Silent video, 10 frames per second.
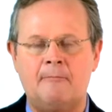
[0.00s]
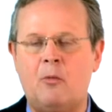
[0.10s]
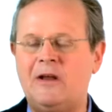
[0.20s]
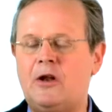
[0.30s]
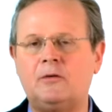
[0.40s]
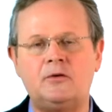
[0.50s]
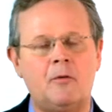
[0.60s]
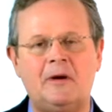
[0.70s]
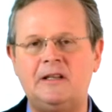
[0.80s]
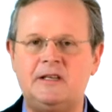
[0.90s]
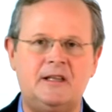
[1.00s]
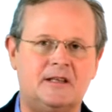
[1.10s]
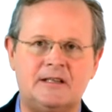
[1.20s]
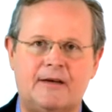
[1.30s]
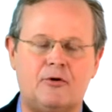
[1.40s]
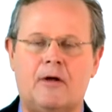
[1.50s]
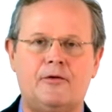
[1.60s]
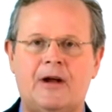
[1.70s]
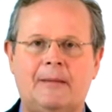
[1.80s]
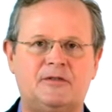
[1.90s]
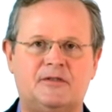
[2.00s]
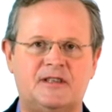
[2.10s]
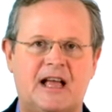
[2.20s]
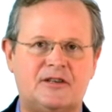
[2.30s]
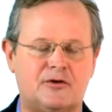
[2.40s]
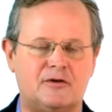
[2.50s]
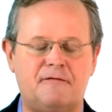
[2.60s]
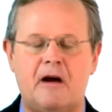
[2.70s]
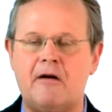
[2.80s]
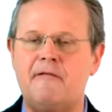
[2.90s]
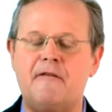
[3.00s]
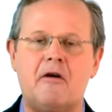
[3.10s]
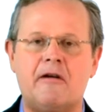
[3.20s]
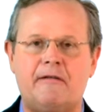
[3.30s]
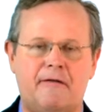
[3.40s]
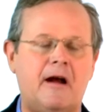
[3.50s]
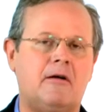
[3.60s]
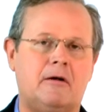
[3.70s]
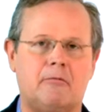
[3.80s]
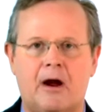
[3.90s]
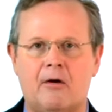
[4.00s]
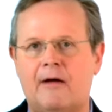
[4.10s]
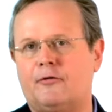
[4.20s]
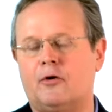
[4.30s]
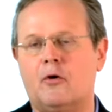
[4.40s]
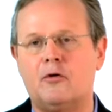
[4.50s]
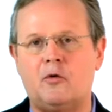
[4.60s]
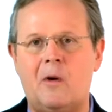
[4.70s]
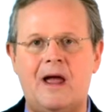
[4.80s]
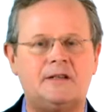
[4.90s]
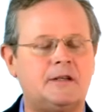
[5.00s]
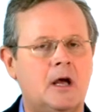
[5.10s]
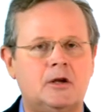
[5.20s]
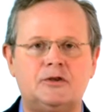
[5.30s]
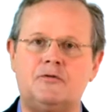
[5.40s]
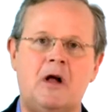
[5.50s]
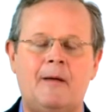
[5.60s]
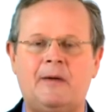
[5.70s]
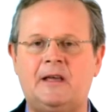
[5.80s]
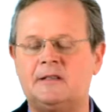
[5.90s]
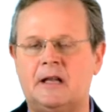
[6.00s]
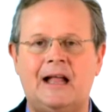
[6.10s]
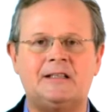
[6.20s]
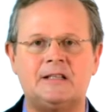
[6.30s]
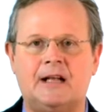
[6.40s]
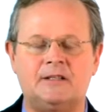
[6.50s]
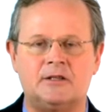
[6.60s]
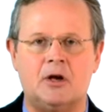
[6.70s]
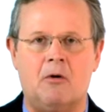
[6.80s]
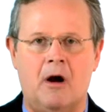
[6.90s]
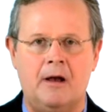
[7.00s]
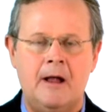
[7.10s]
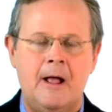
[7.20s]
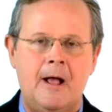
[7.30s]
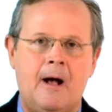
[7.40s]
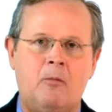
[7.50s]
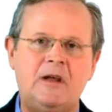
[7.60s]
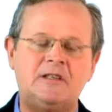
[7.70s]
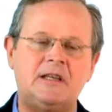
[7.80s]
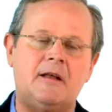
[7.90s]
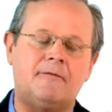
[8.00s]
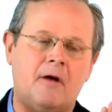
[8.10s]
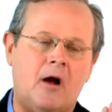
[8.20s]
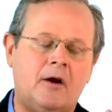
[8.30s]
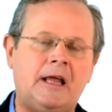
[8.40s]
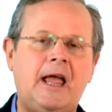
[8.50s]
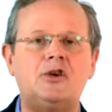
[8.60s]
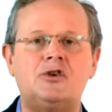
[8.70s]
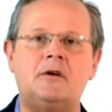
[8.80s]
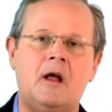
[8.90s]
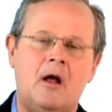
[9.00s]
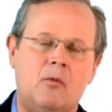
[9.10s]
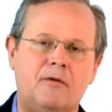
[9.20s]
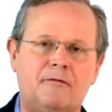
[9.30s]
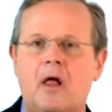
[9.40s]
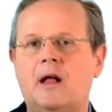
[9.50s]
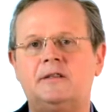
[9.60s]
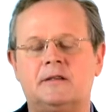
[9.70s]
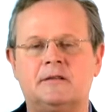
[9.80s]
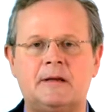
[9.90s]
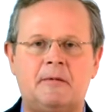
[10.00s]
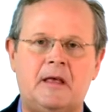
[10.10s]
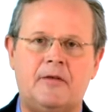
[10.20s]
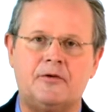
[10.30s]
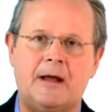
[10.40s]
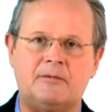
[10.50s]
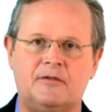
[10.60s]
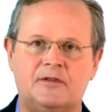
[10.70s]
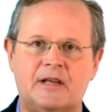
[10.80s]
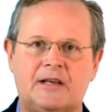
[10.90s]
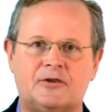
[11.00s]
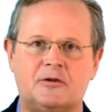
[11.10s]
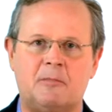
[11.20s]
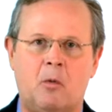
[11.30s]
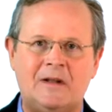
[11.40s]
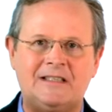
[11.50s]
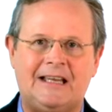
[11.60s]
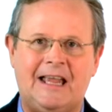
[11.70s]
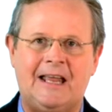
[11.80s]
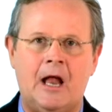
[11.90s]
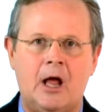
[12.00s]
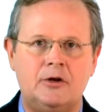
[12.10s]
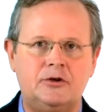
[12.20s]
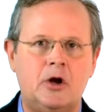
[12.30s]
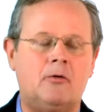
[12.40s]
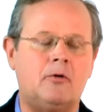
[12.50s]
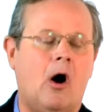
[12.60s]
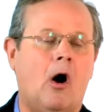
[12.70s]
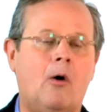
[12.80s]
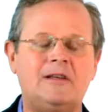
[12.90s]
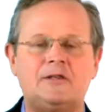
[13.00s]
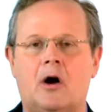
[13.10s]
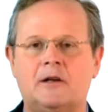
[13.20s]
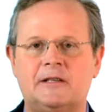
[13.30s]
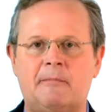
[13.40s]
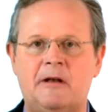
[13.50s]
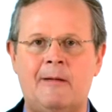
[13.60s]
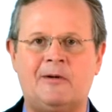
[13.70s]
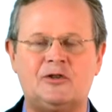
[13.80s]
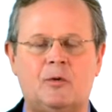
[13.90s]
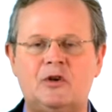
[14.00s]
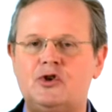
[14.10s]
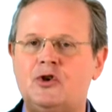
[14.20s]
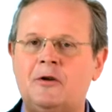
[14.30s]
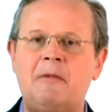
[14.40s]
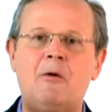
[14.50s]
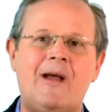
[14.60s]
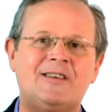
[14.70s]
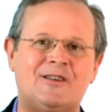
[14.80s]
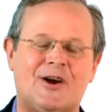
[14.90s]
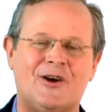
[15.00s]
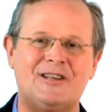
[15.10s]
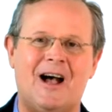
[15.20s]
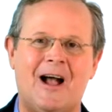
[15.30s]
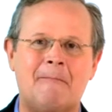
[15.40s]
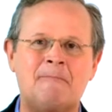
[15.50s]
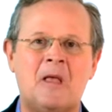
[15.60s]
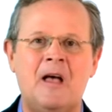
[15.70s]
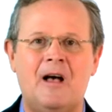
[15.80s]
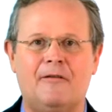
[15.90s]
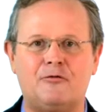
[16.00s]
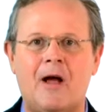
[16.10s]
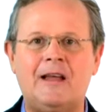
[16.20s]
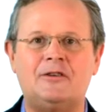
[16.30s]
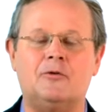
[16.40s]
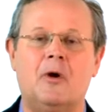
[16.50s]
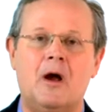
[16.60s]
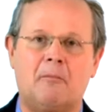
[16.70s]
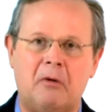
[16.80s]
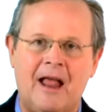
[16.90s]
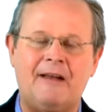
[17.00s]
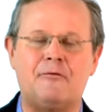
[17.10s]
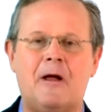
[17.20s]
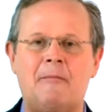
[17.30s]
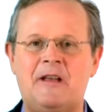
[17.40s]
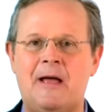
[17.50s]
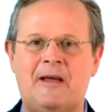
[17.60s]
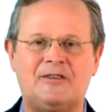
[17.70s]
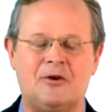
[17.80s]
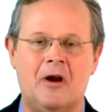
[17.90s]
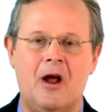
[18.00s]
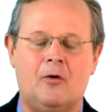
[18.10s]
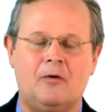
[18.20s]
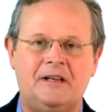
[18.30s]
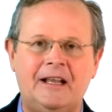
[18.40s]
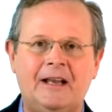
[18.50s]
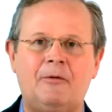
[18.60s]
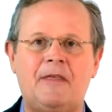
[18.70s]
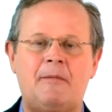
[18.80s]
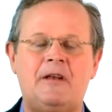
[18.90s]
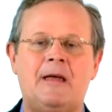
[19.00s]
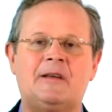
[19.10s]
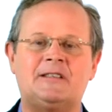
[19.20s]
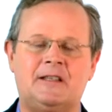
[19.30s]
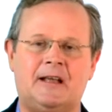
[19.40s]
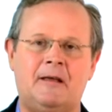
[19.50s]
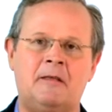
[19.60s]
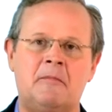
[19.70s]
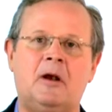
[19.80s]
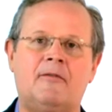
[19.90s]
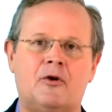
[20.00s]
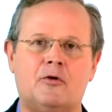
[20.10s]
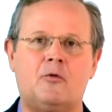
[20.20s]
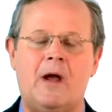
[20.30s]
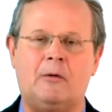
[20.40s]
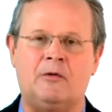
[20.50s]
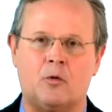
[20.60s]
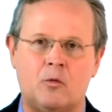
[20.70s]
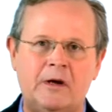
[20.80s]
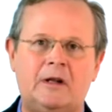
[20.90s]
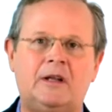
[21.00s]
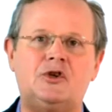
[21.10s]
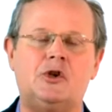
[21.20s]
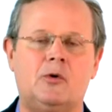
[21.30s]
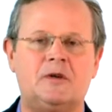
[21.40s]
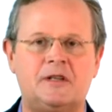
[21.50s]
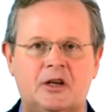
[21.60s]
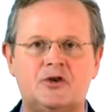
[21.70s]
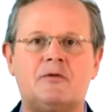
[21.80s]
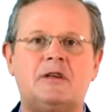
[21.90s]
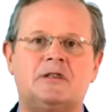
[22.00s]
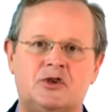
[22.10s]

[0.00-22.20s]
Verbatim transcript: But we don't normally see this after other types of disasters. Very, very, very rare after earthquakes, tsunamis, landslides, and so on. Um, we see it on occasion with floods and some of the other types of disasters, but once again, don't always cause epidemics. So we shouldn't be wasting our time of trying to plan for epidemics or dealing with epidemics in the, in the middle of an earthquake when the real issue is injuries